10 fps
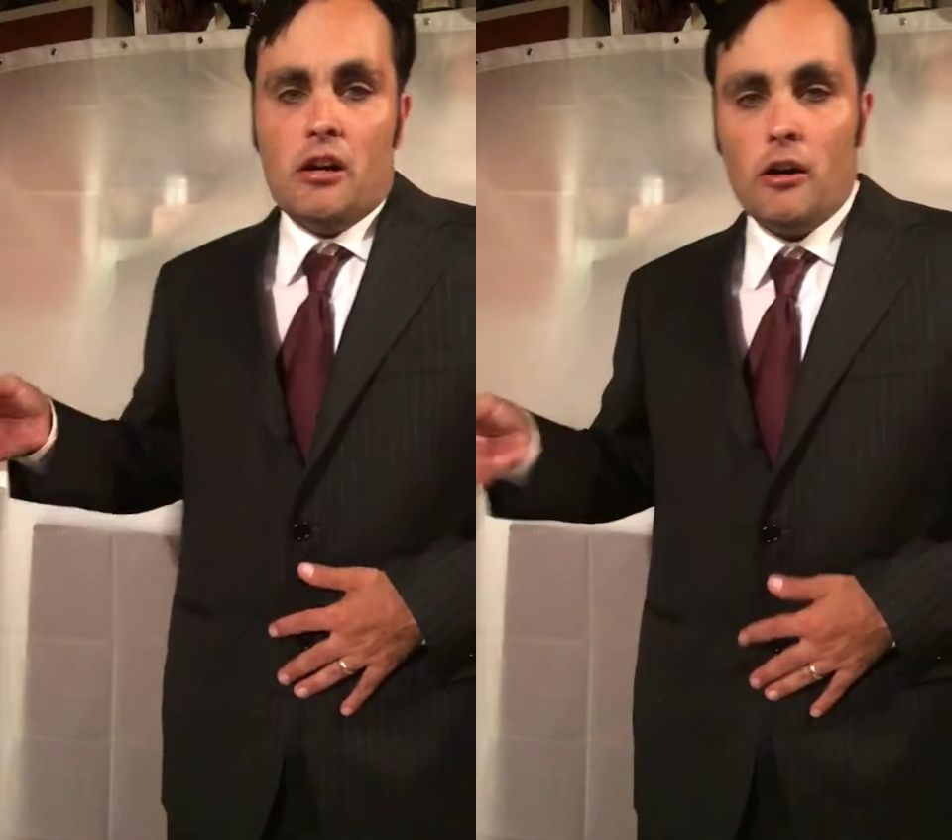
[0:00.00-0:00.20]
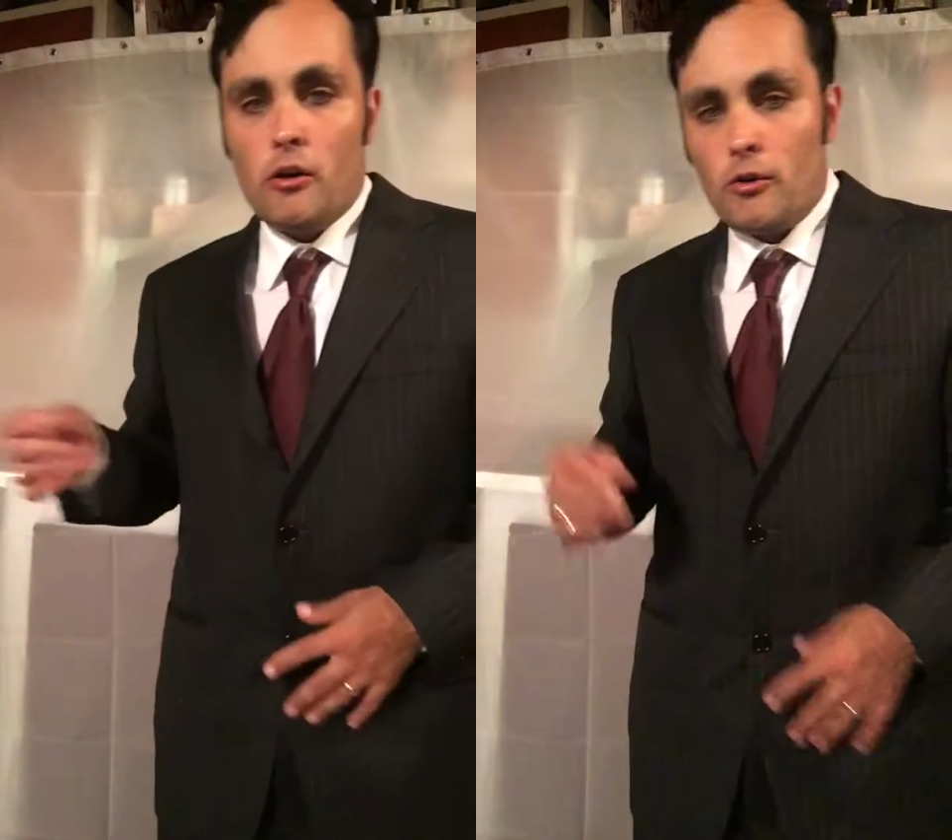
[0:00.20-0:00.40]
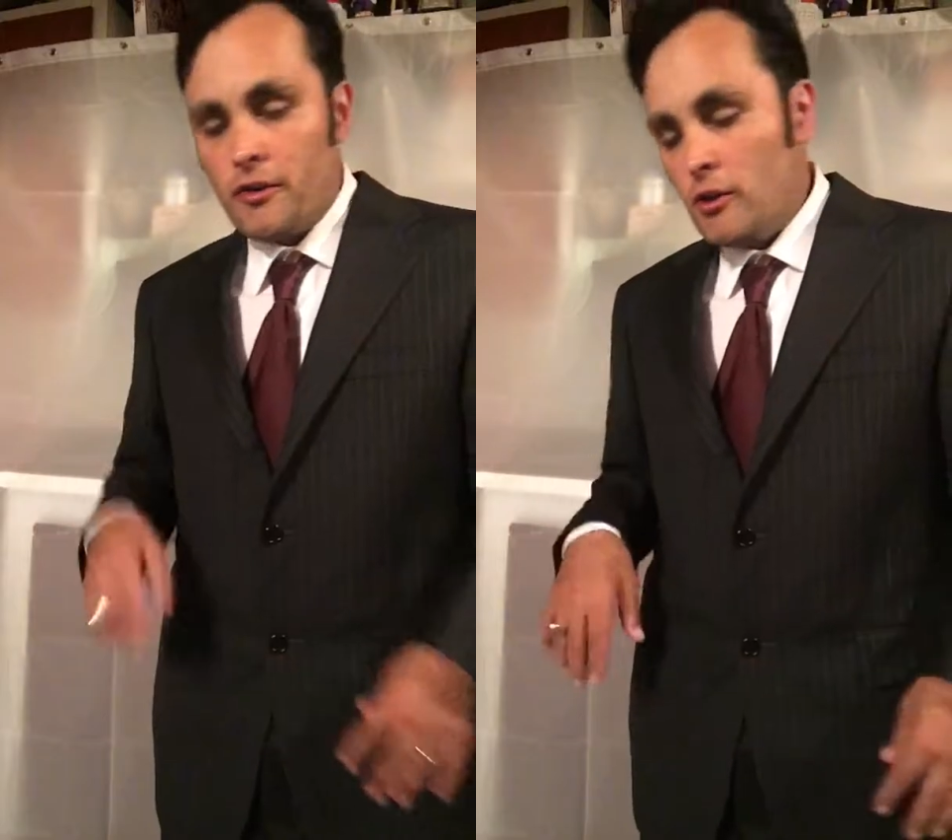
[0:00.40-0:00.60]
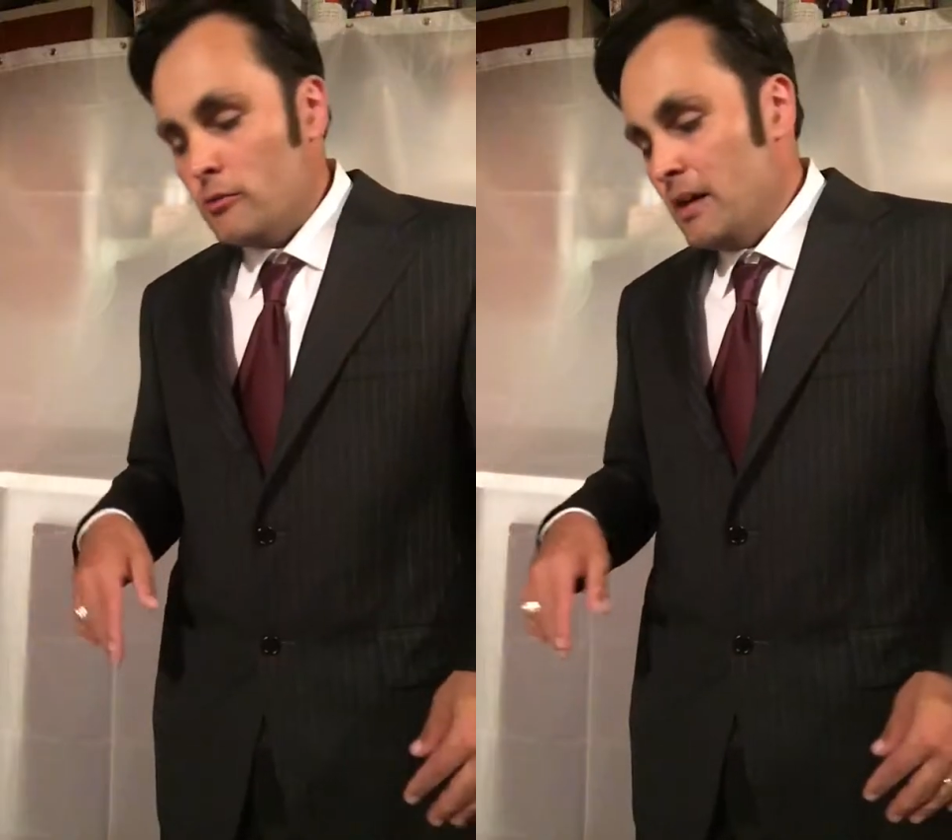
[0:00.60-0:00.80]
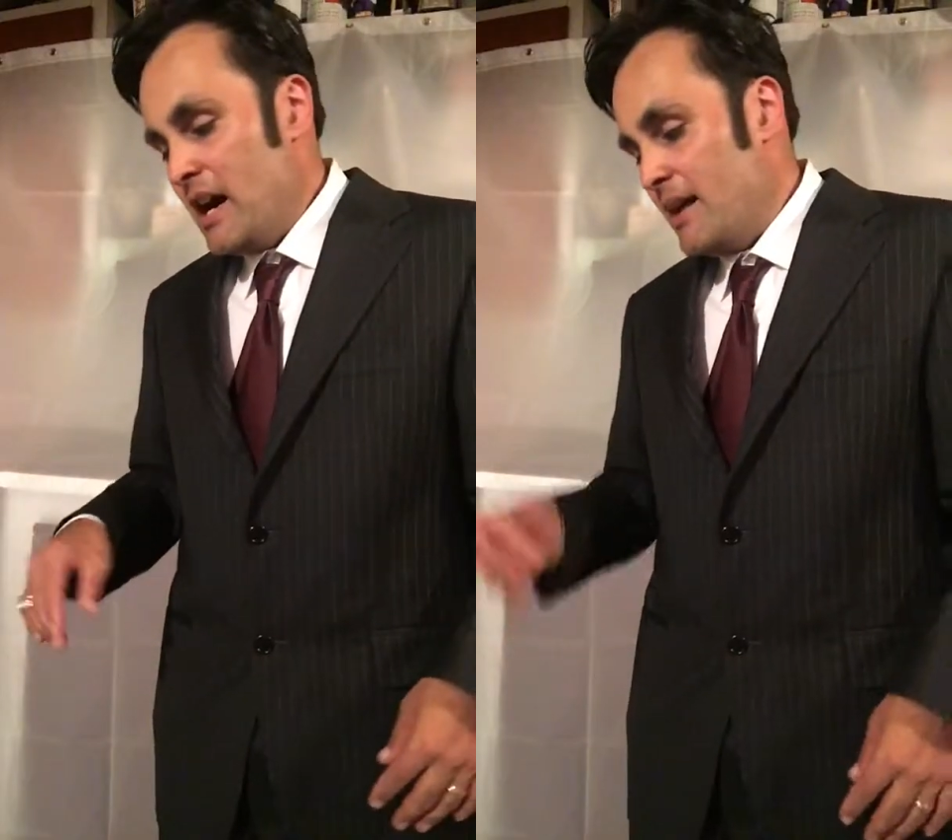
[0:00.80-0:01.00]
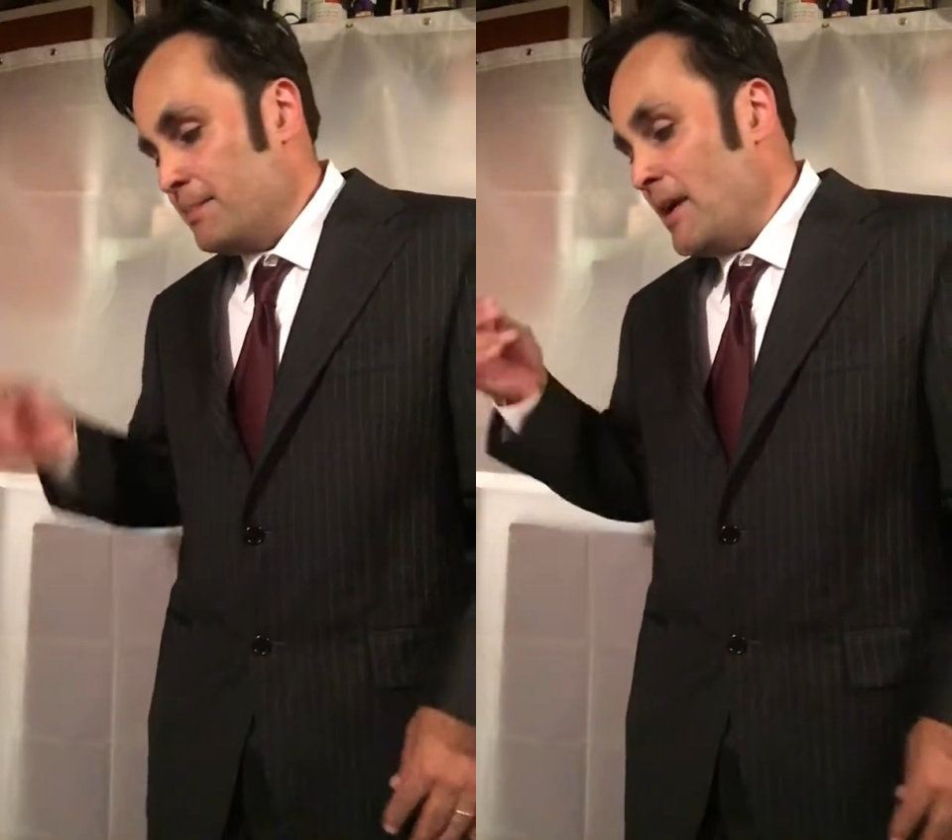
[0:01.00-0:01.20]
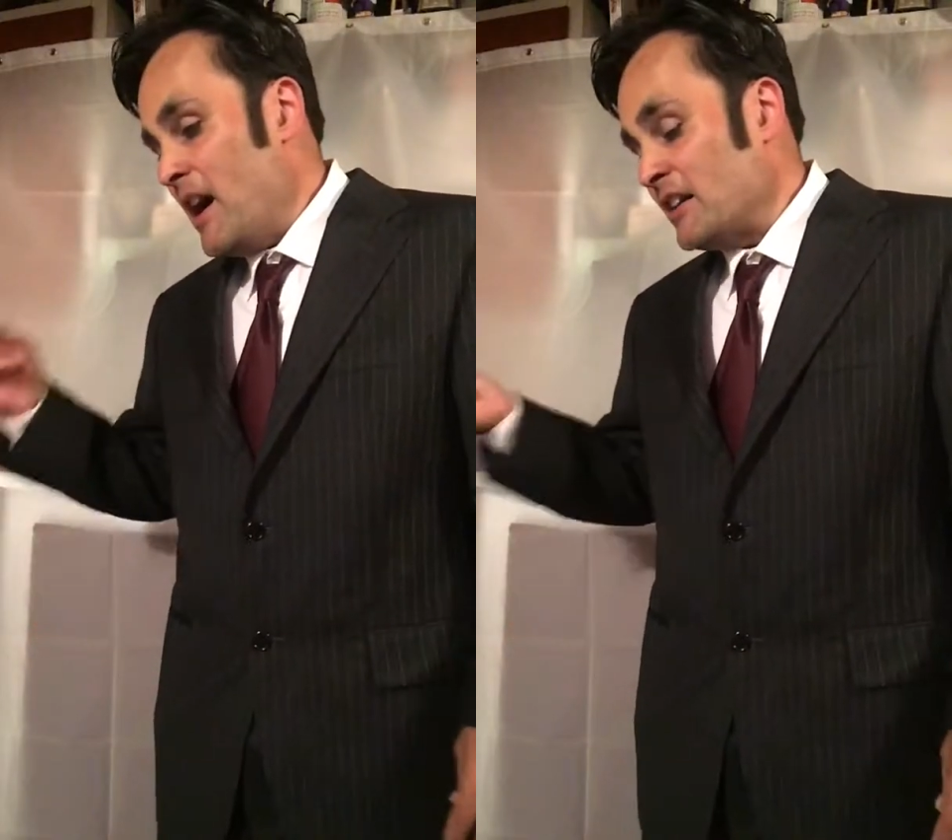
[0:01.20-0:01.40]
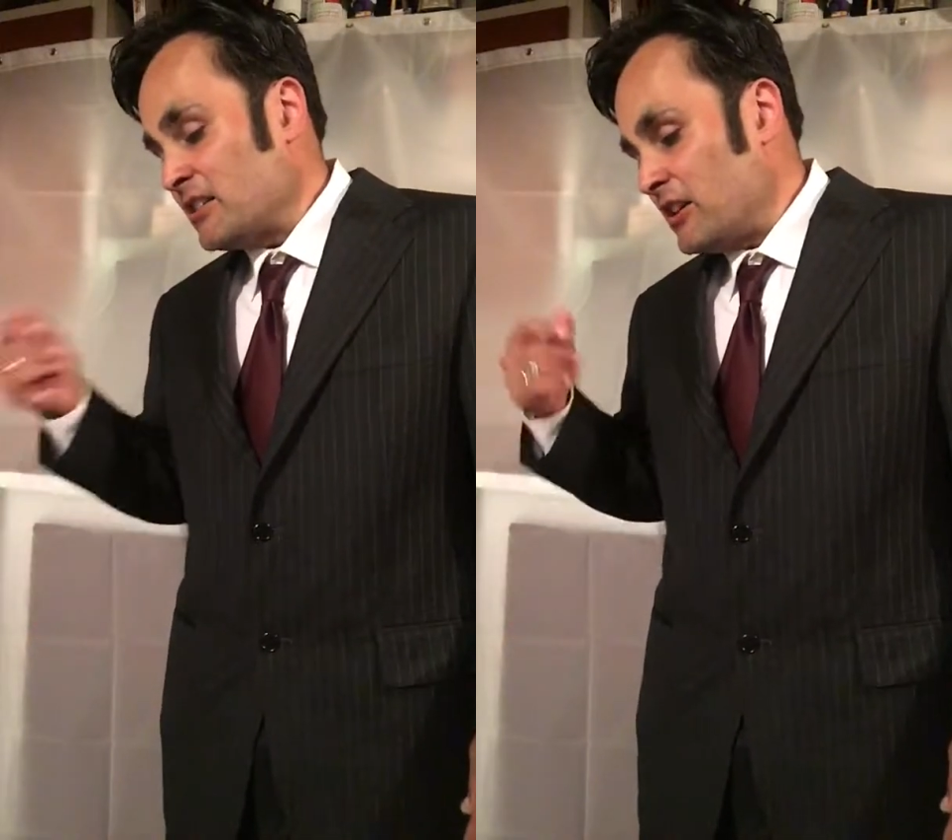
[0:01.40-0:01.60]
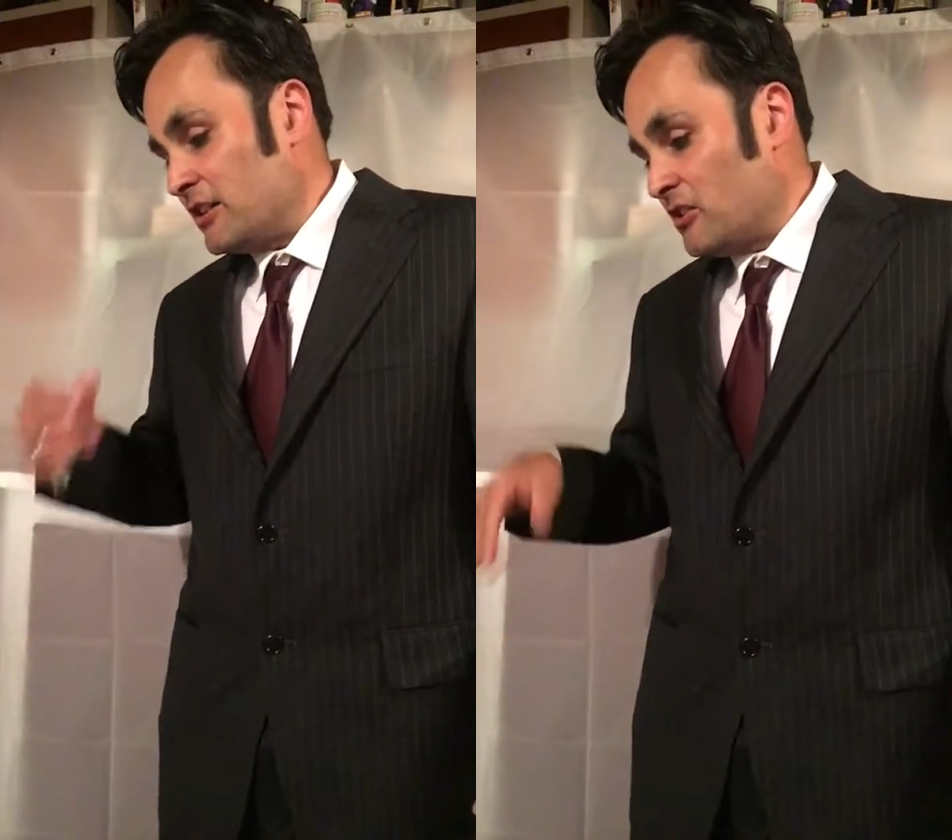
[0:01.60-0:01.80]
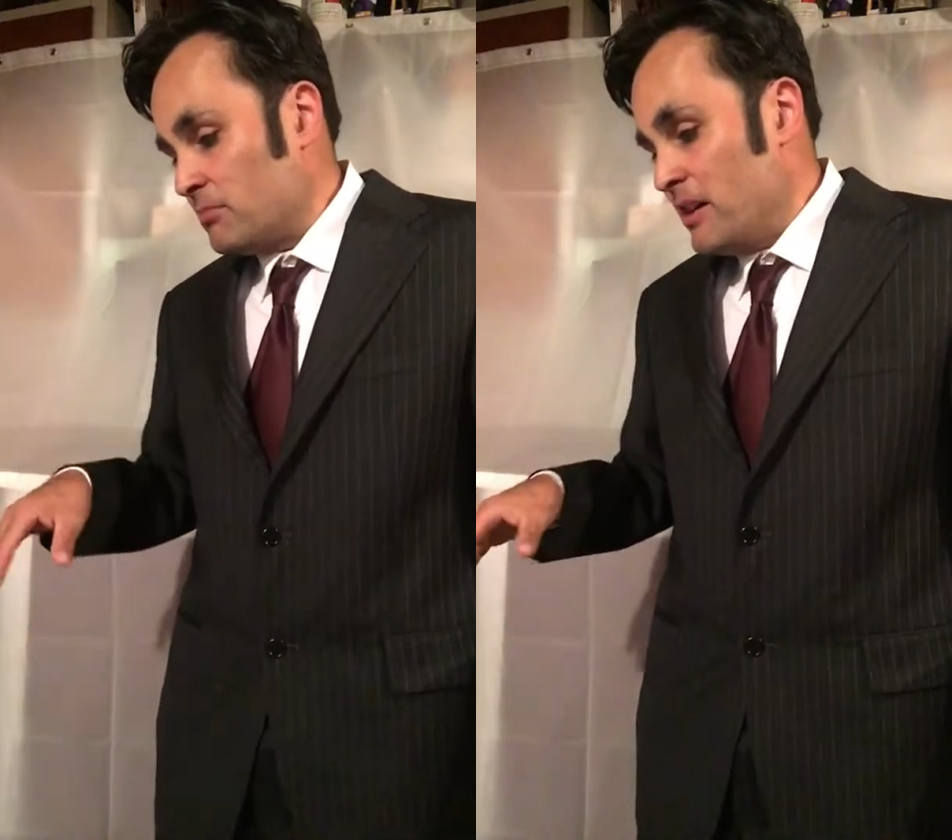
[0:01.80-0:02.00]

Although my pockets